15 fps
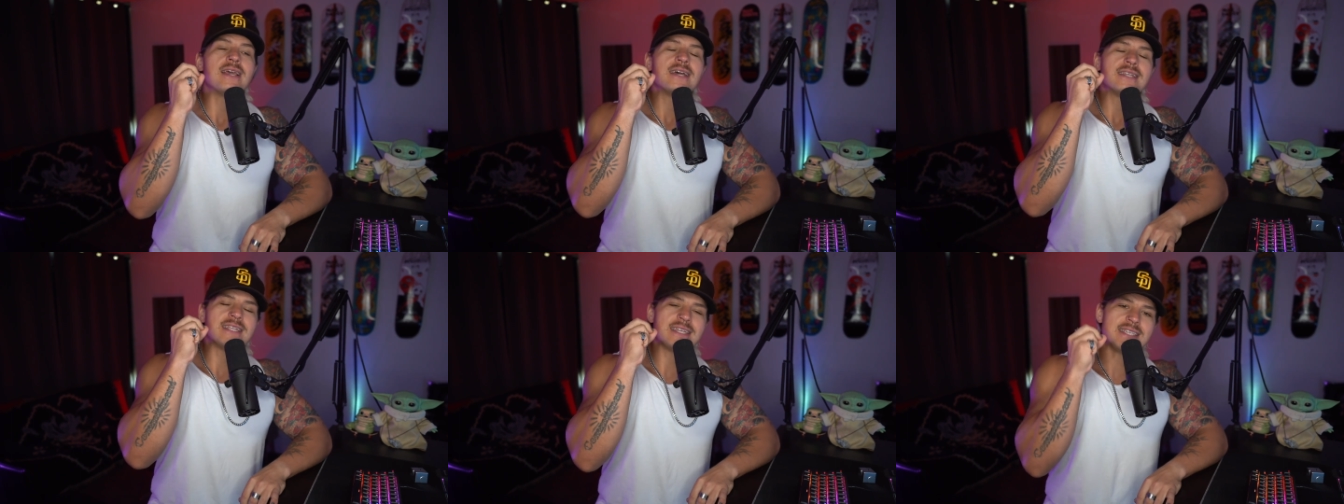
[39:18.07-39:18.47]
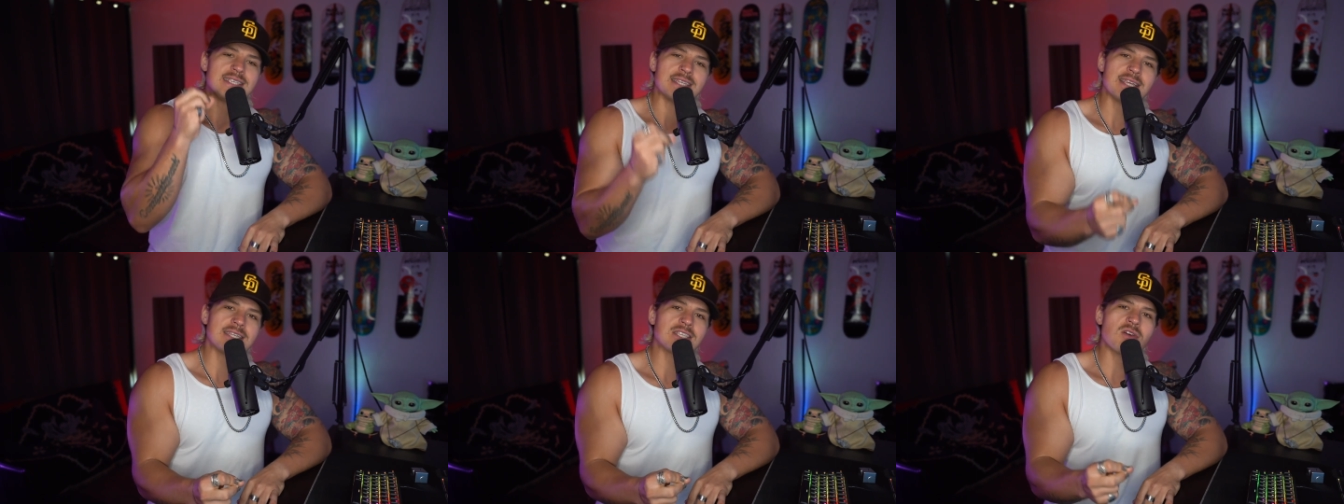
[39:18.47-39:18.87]
to
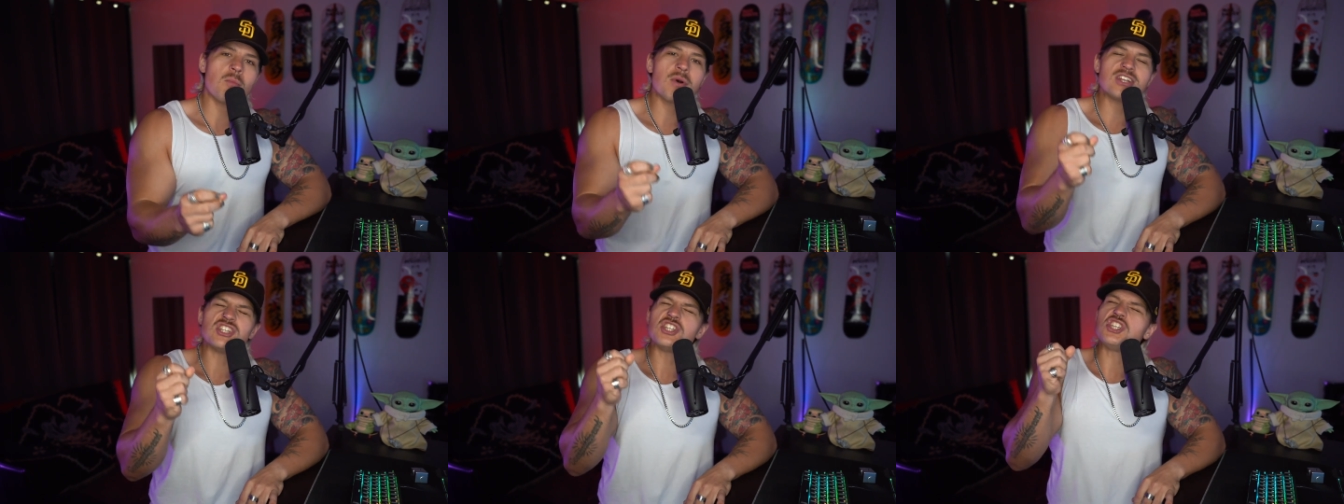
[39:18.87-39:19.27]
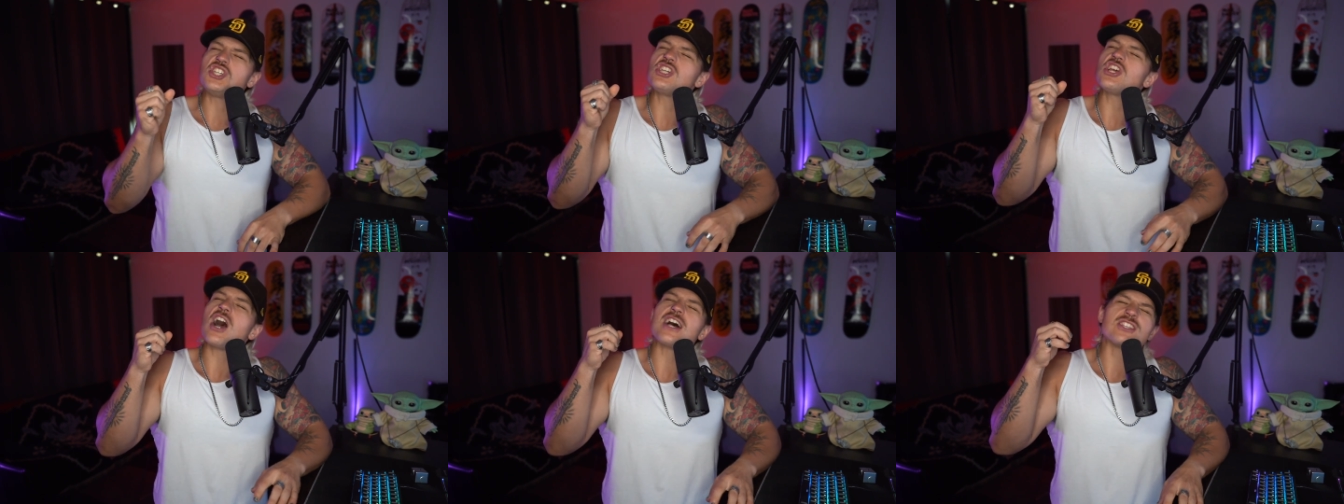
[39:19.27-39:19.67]
see someone
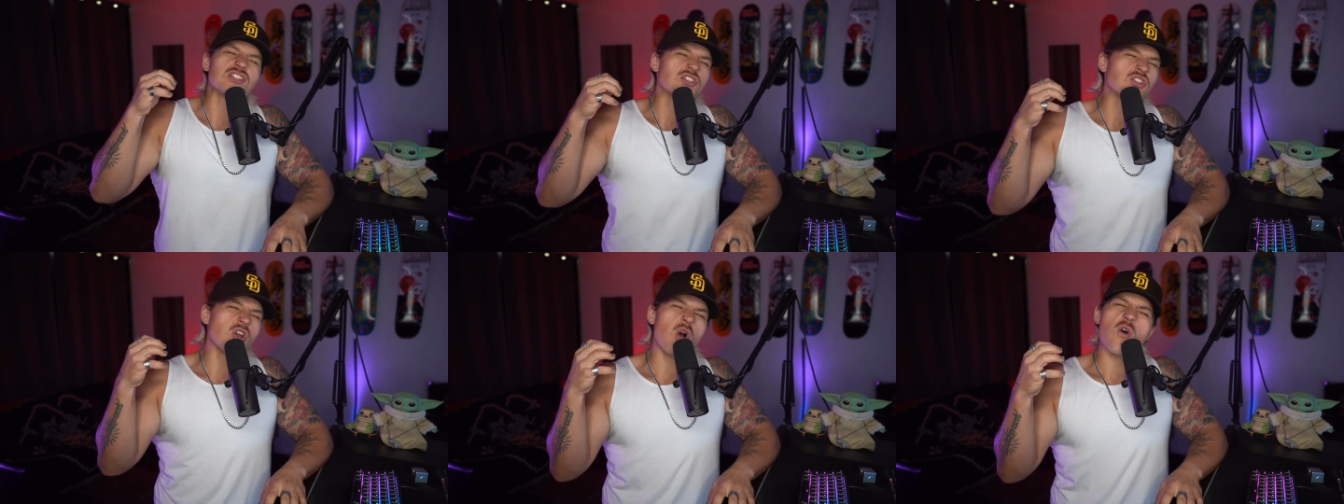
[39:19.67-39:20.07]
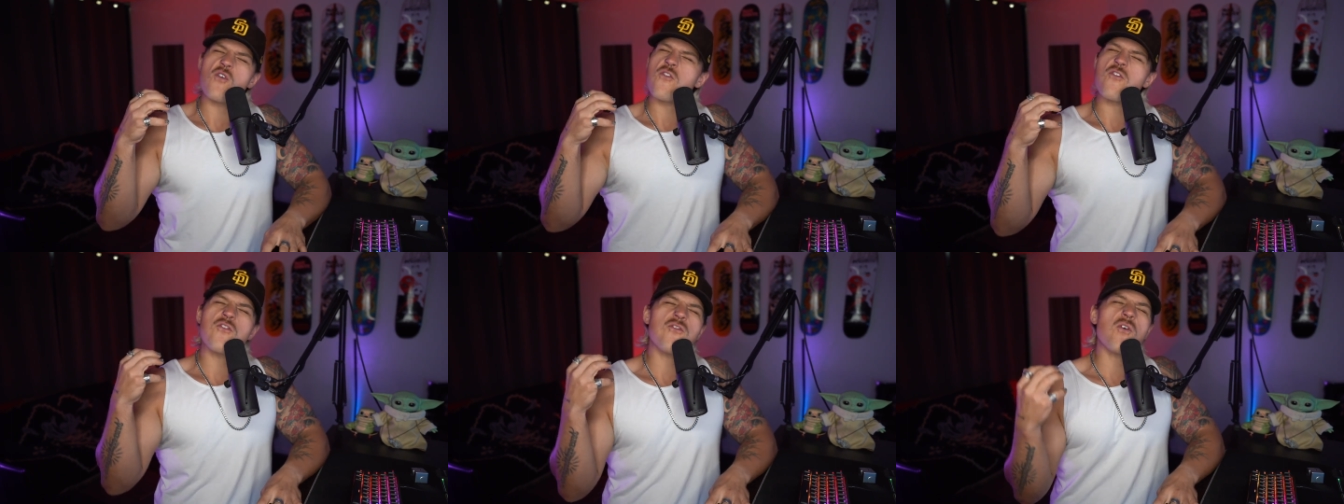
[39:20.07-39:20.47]
just go
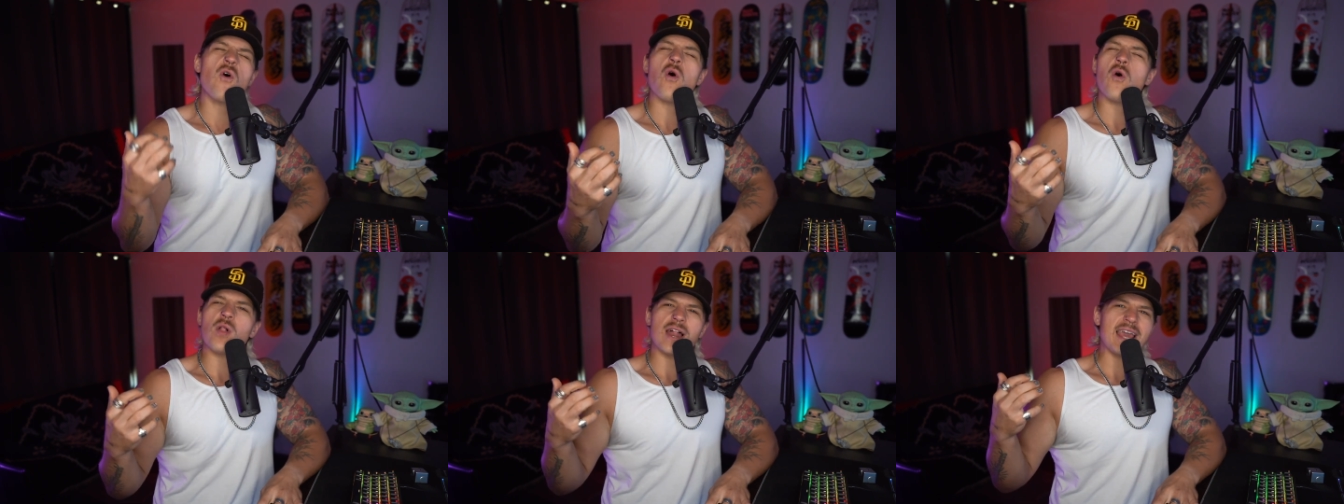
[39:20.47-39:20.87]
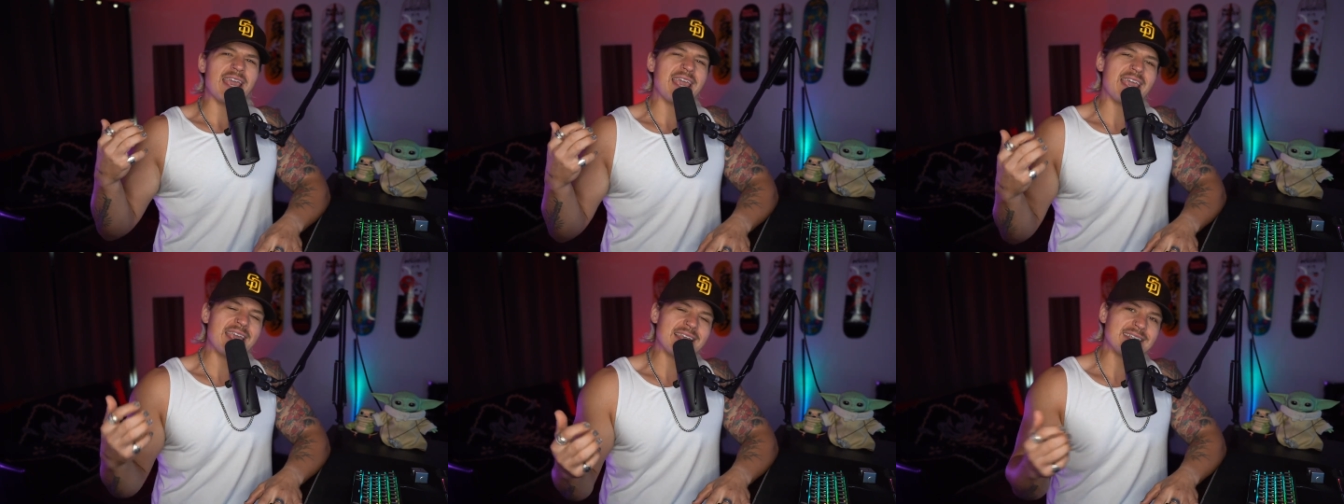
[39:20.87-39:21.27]
full
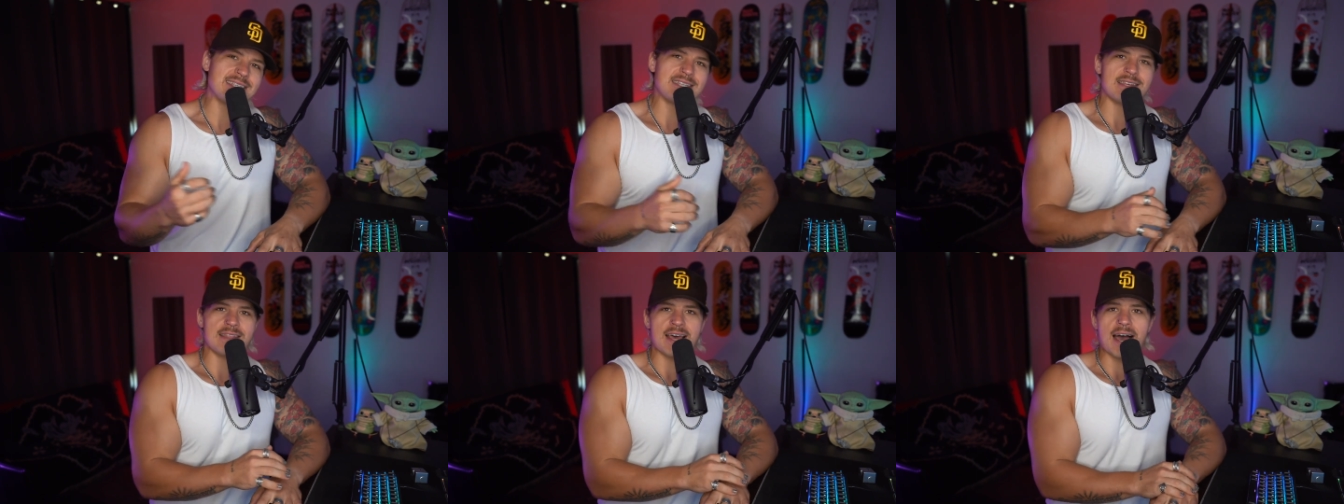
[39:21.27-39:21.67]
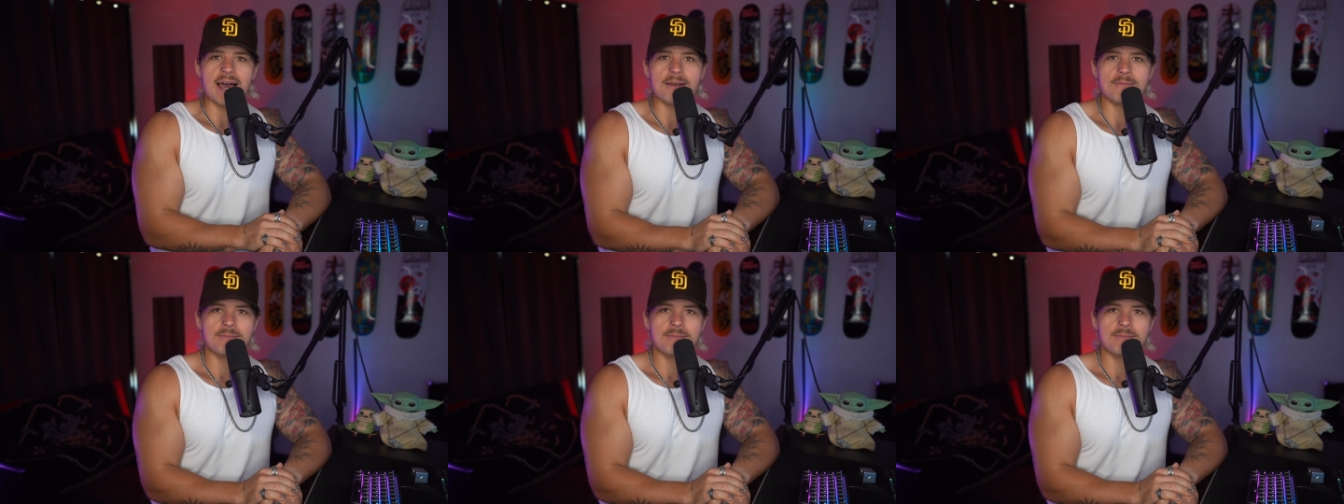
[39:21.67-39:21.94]
into that.